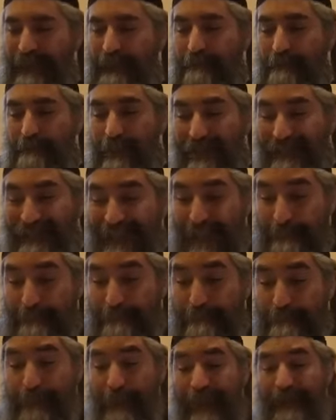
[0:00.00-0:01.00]

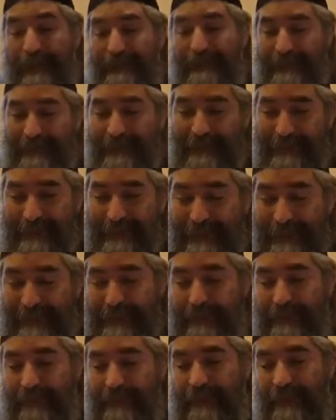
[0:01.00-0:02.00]
Mekapetz
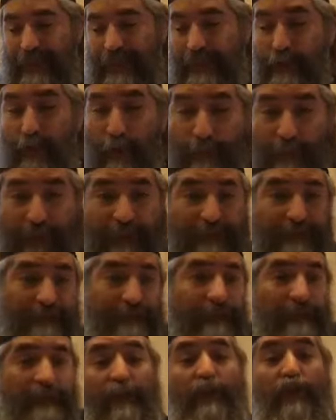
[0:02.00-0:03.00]
and Kofetz,
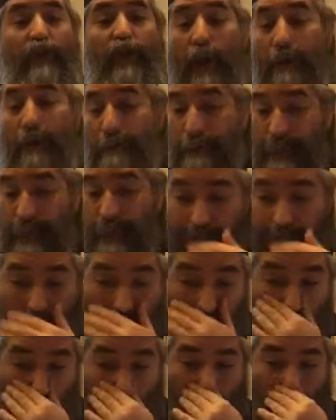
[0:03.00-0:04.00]
he's jumping
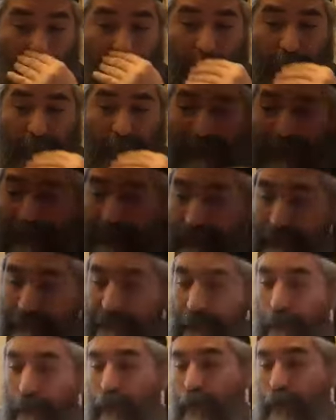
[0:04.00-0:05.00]
over al
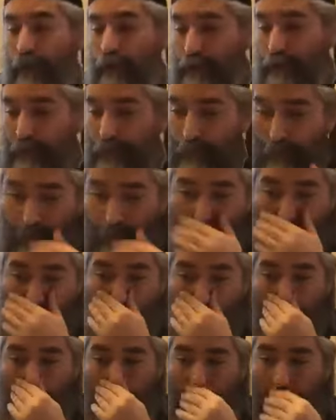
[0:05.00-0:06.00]
Gevaot,
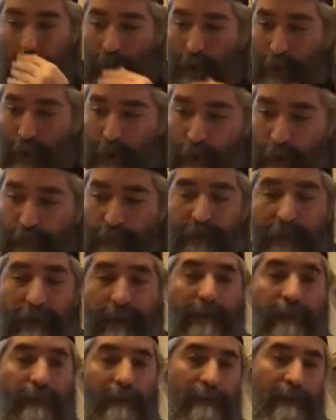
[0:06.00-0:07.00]
over the
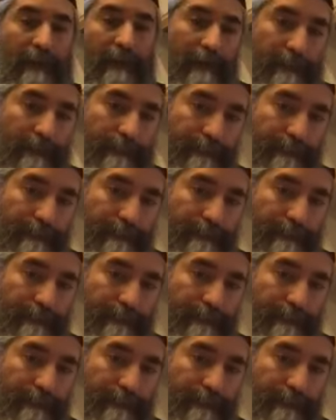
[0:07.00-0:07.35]
hills.